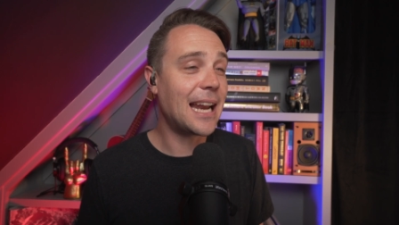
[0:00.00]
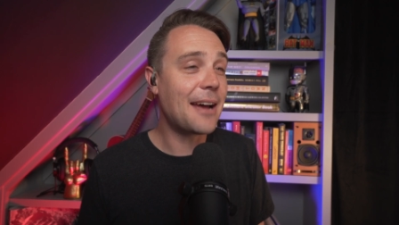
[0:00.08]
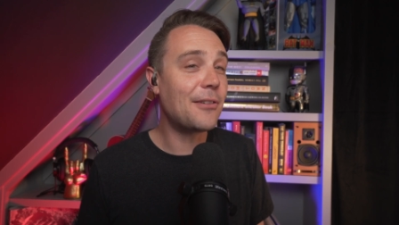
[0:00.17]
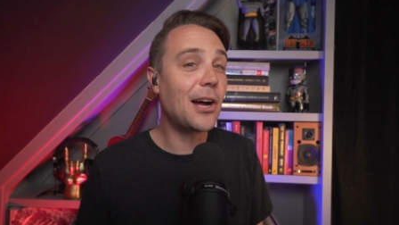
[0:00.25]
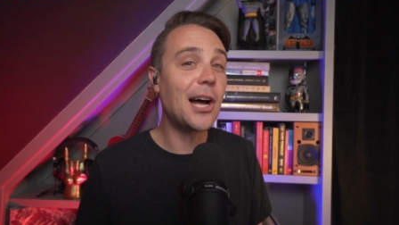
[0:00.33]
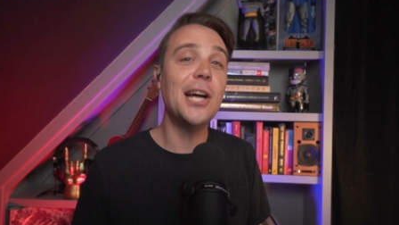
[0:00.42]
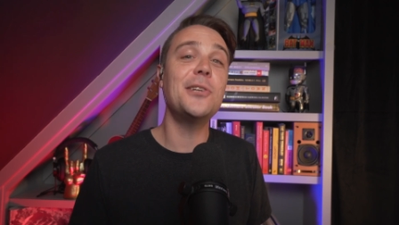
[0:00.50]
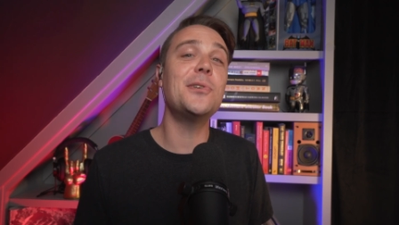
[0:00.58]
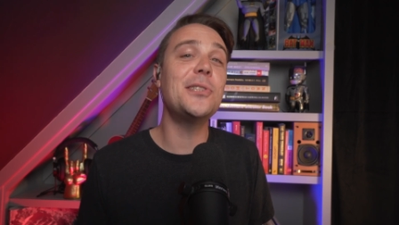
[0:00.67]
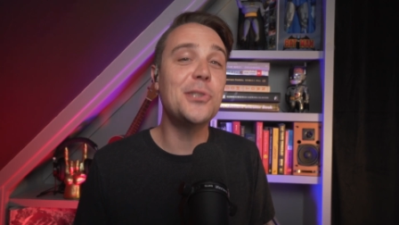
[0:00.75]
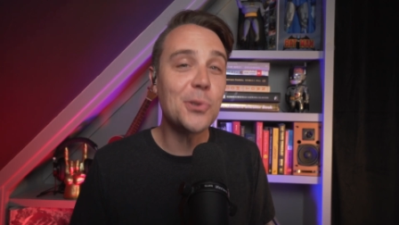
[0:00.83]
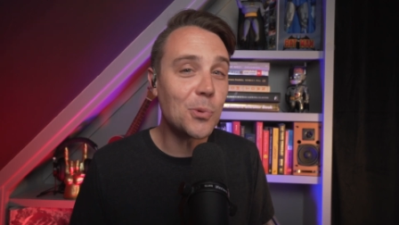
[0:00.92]
that have
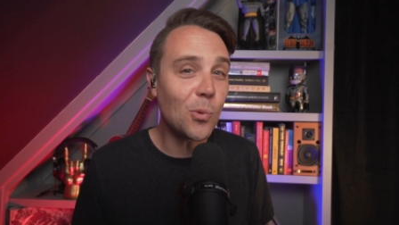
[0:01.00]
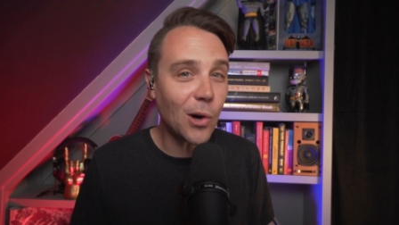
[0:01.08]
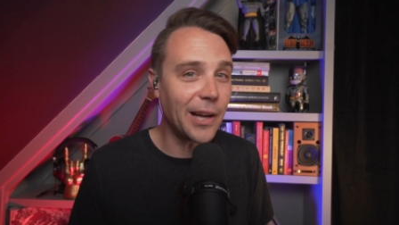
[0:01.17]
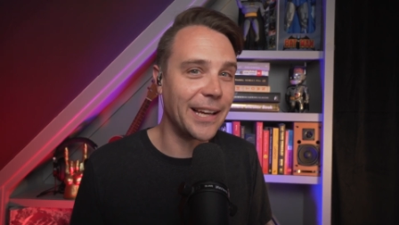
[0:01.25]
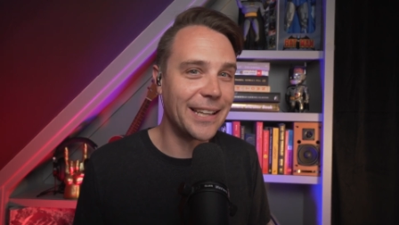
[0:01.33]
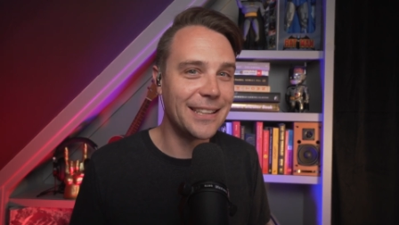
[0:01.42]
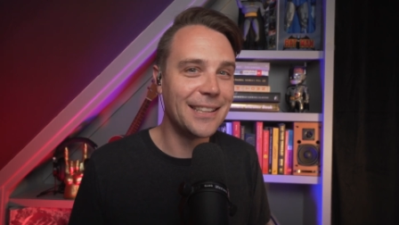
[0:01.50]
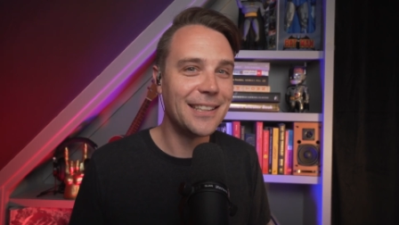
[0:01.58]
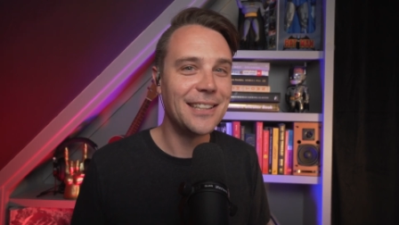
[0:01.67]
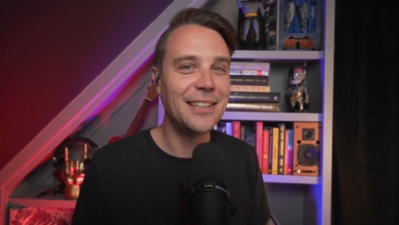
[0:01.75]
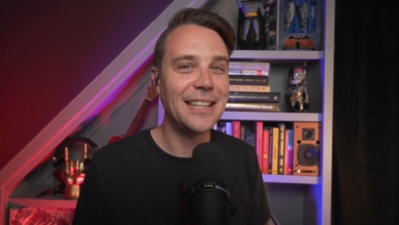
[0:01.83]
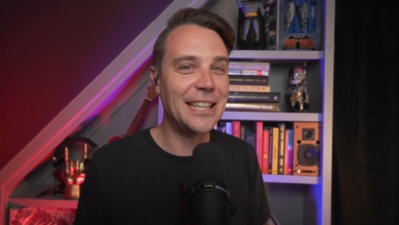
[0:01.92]
100 to one
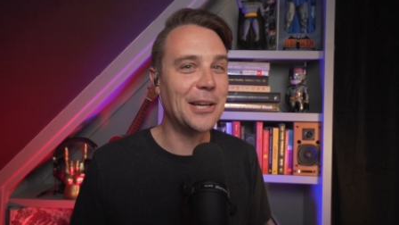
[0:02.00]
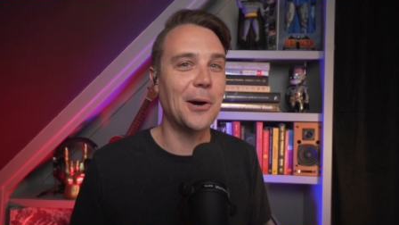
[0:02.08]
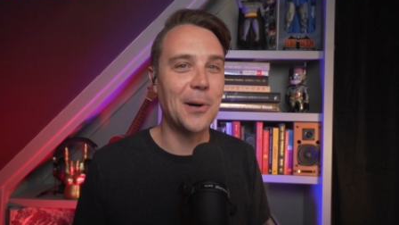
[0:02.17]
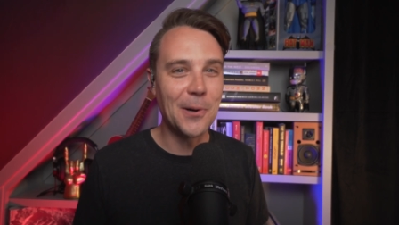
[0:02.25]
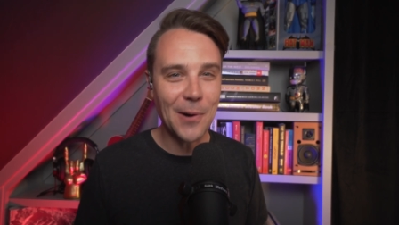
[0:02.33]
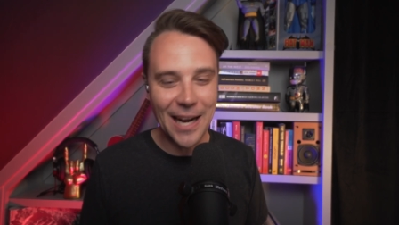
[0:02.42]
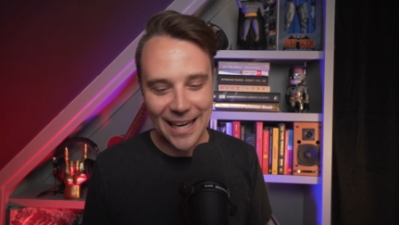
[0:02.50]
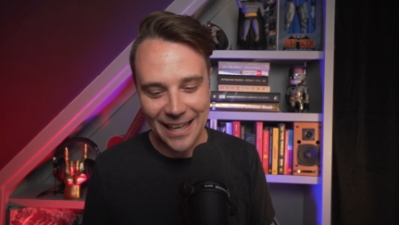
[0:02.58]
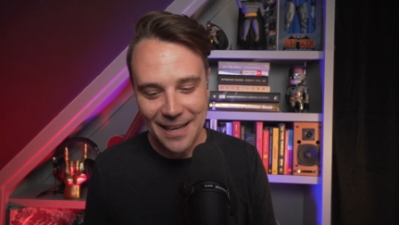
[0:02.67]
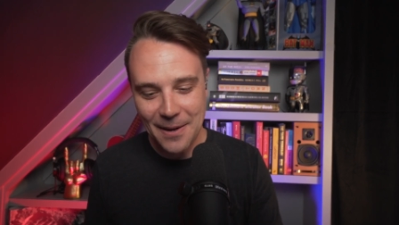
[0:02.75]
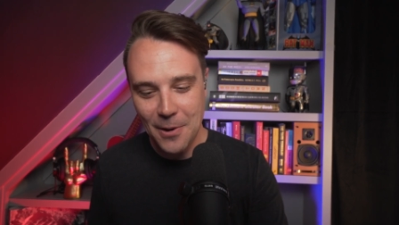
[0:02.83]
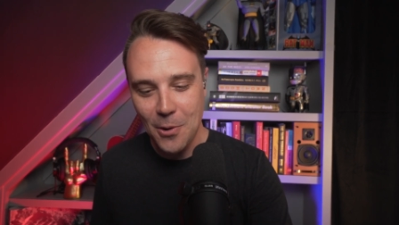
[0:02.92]
EROI.